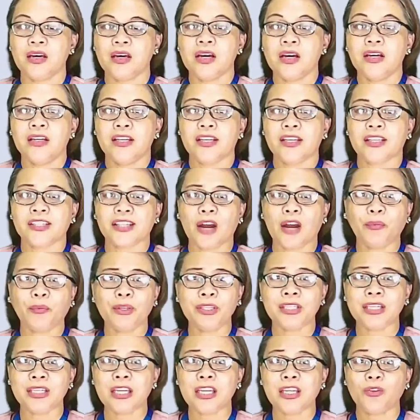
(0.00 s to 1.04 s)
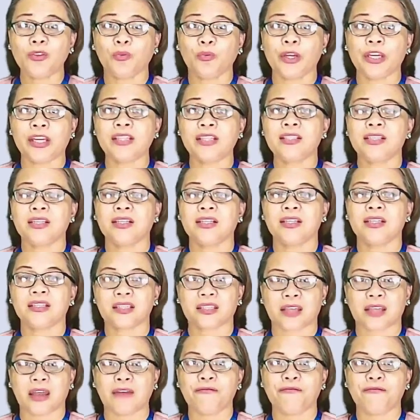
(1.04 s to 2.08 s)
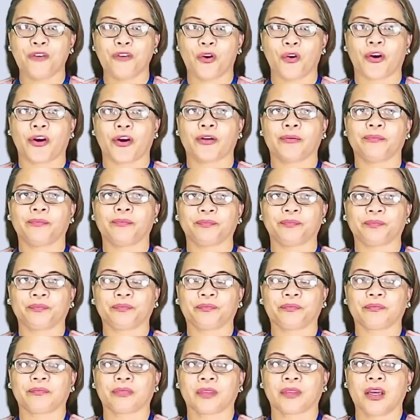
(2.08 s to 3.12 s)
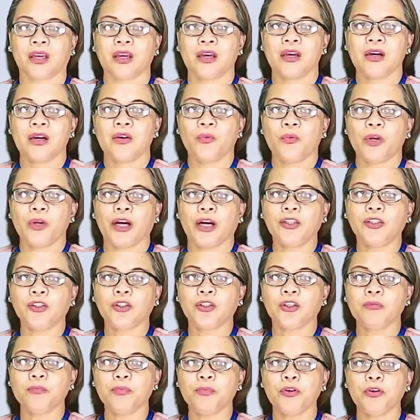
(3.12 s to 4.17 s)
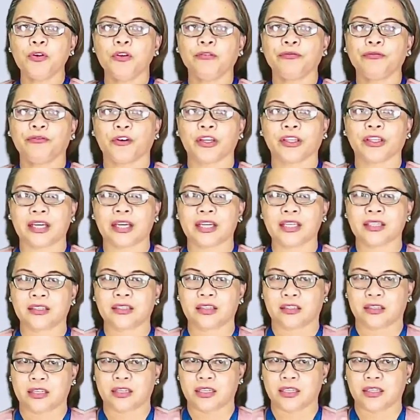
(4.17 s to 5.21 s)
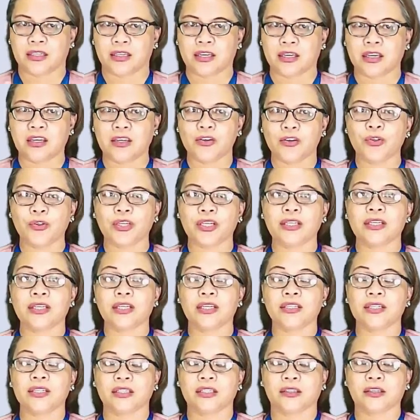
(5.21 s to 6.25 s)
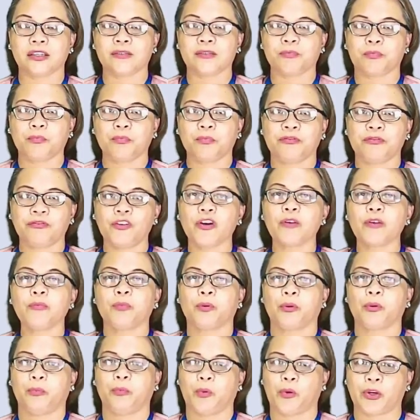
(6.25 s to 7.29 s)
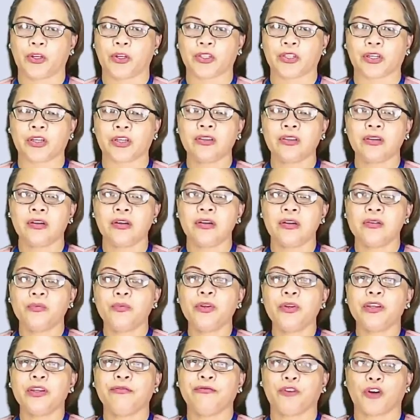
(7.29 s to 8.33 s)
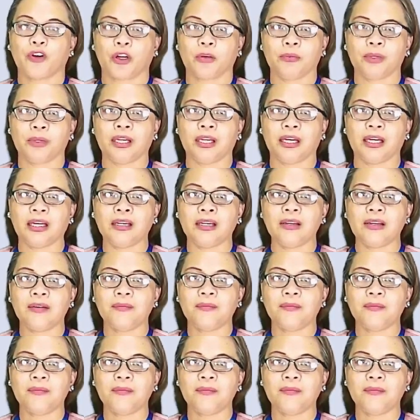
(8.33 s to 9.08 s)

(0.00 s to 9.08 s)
Let's now proceed with step 4. We are to compute for a test statistic using the z-test for proportion with the formula